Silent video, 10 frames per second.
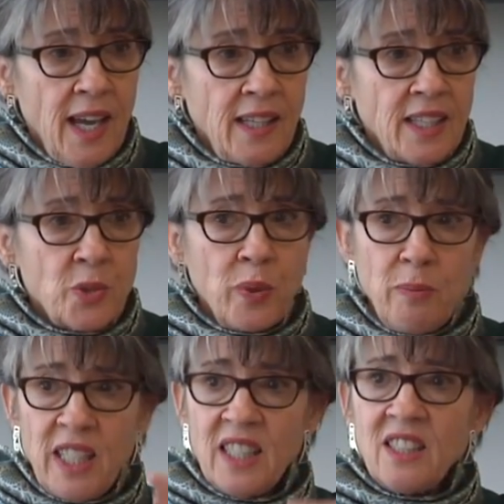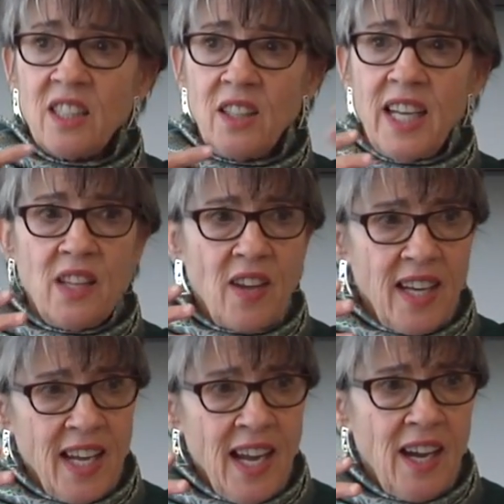And as we begin to lay
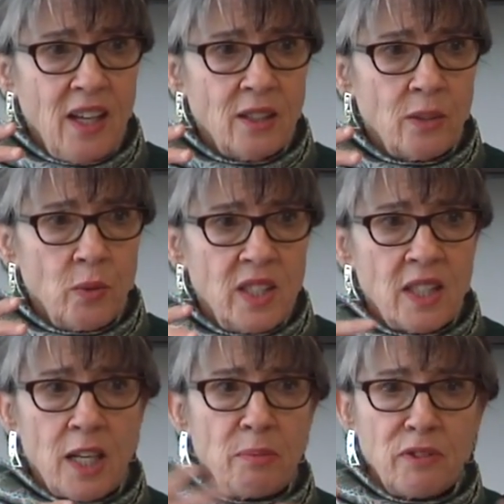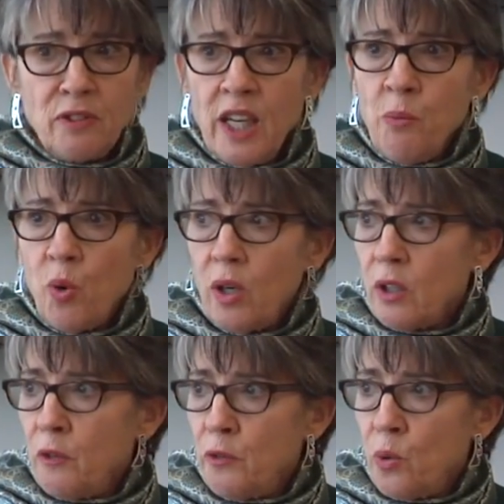that out, we set up a
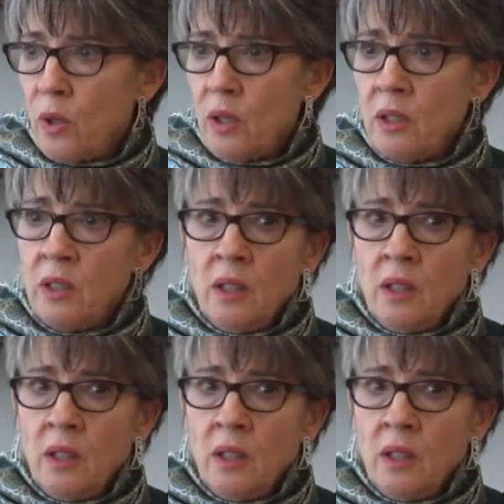framework for